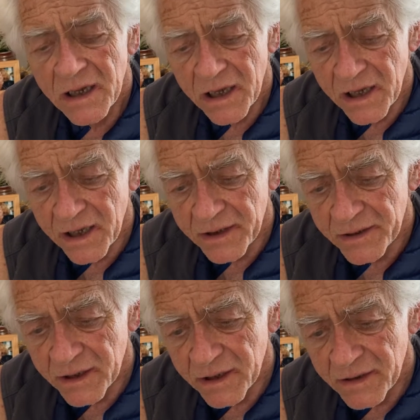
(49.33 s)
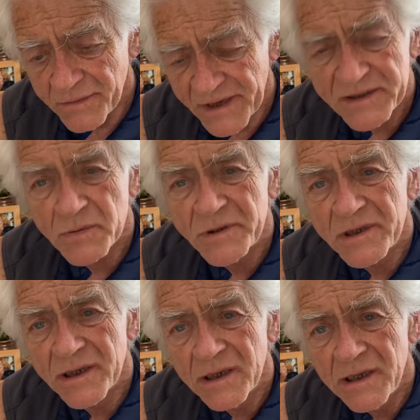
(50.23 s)
And that's what
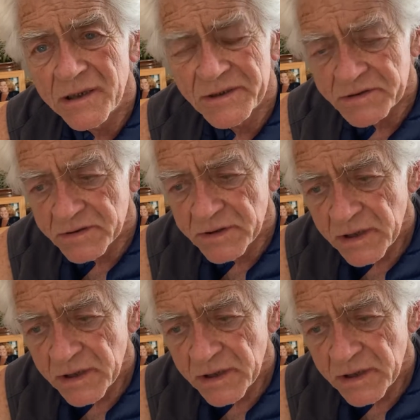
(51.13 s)
they need is